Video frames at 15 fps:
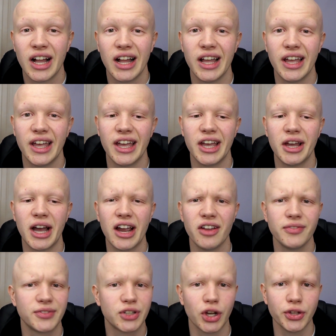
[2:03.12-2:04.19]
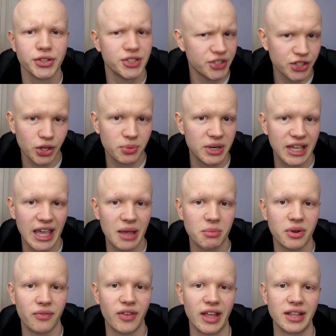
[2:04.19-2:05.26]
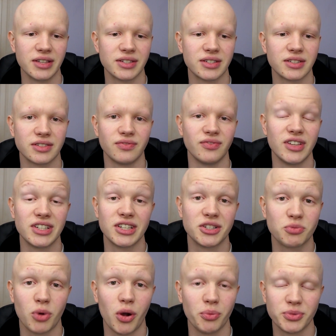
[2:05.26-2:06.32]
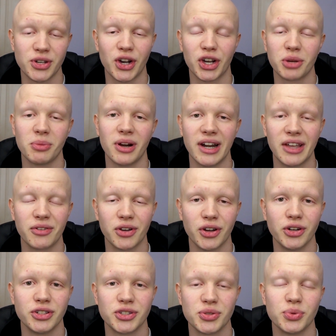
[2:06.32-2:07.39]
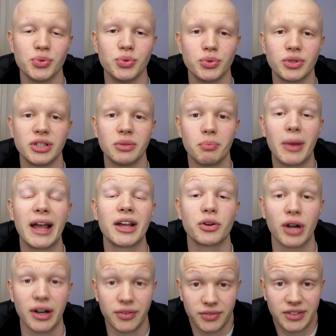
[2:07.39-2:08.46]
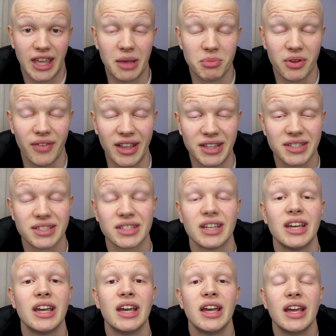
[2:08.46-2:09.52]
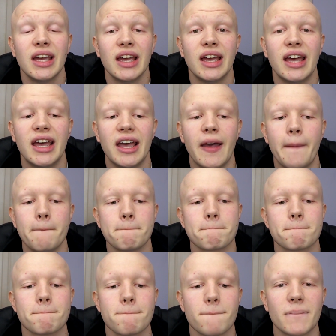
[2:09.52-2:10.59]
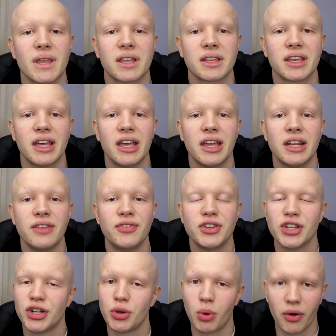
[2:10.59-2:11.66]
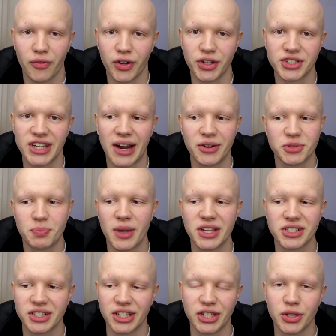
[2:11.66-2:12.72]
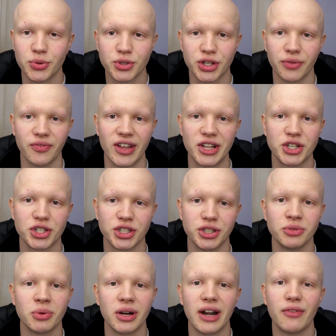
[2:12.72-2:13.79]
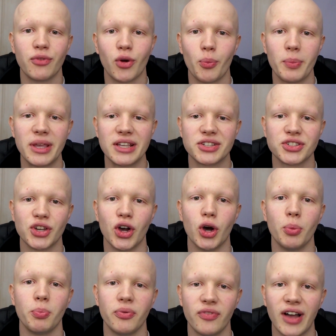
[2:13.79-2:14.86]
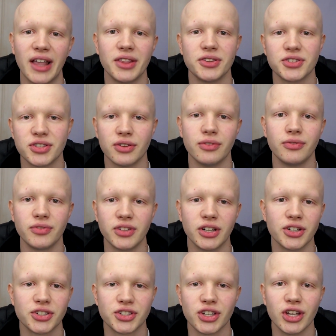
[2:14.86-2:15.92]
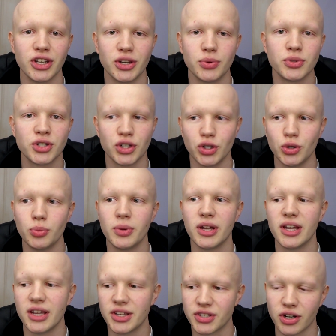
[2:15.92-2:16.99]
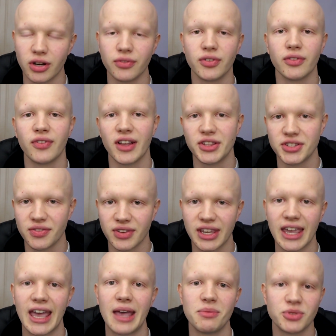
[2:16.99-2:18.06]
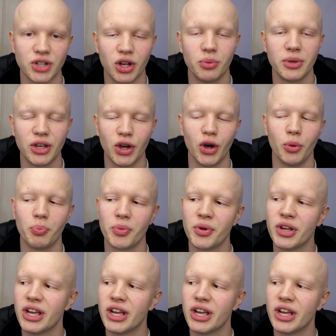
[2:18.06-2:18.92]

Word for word: Uh, I have gone to so many gaming events. This is what I'm talking about here. We're going to Minecraft gaming events. Um, and if you don't know what those are, it's basically a huge convention where everyone meets up, fans of, you know, certain YouTubers, or if you're fans of the games, you all meet up.